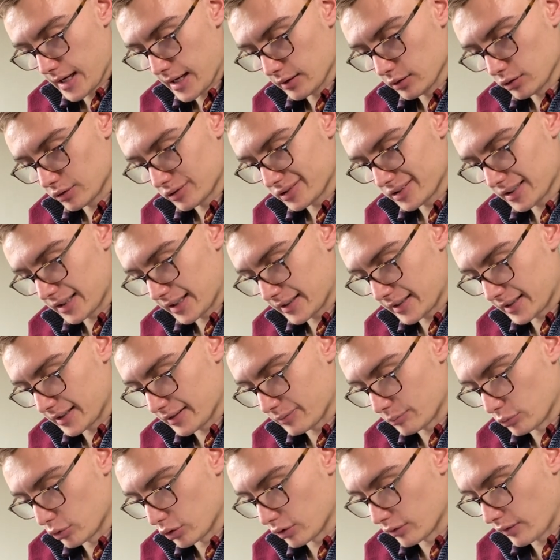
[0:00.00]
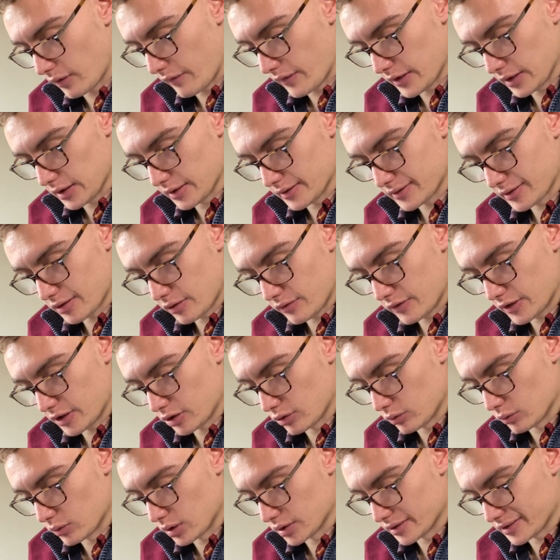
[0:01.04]
it looks like it's more of a
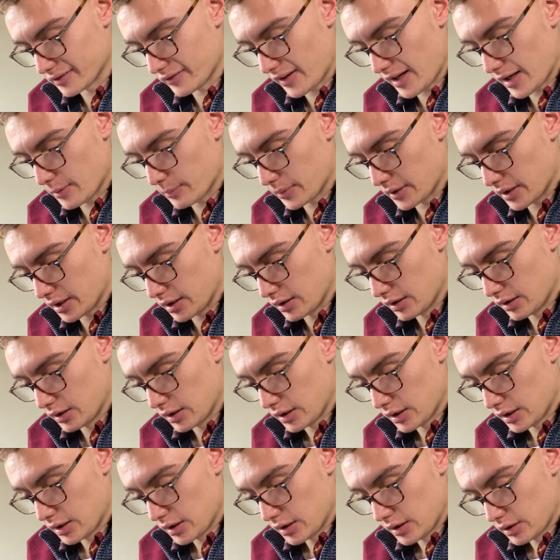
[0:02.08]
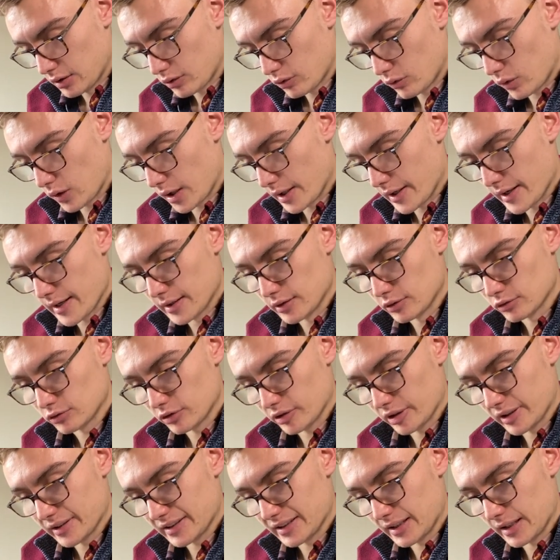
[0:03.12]
philosophical one, so that would be quite
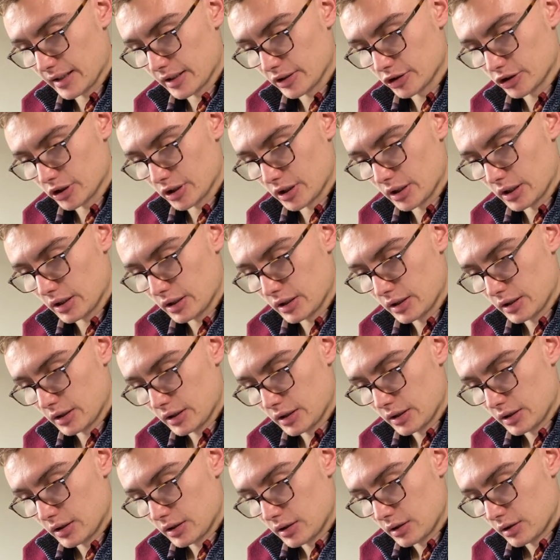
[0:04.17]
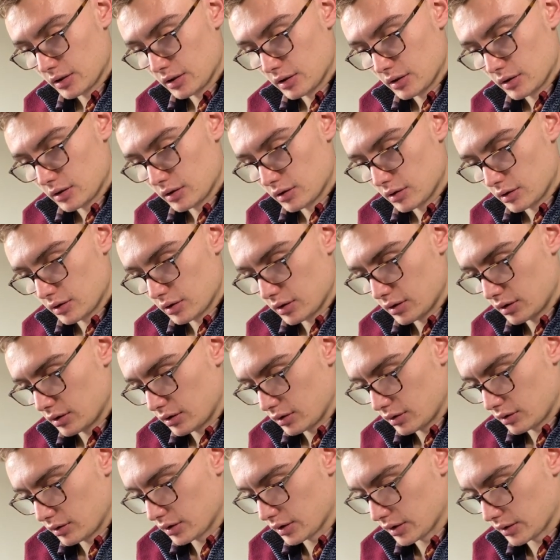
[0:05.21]
interesting actually.
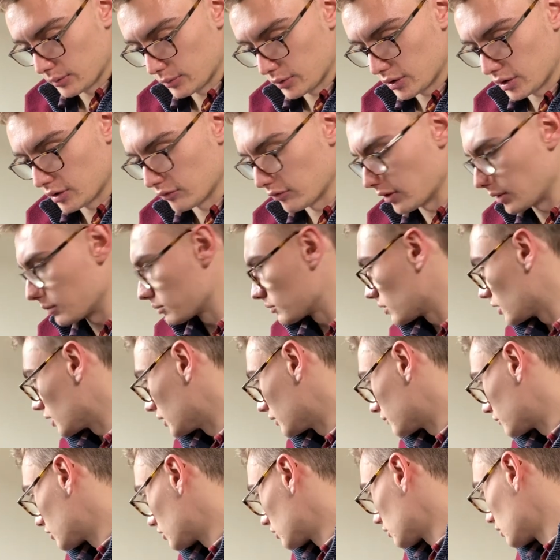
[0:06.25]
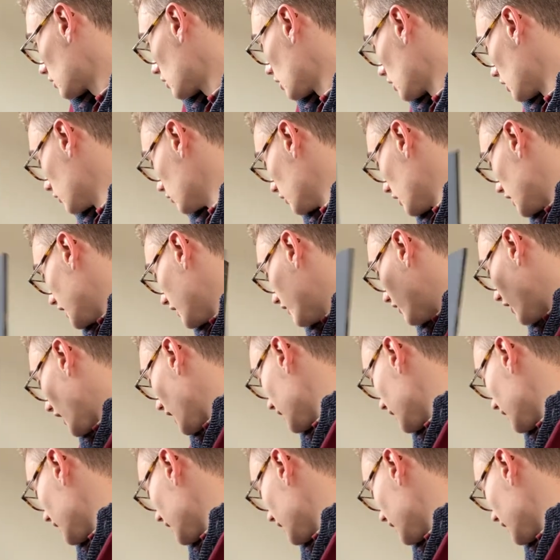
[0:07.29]
Yeah, I'm gonna read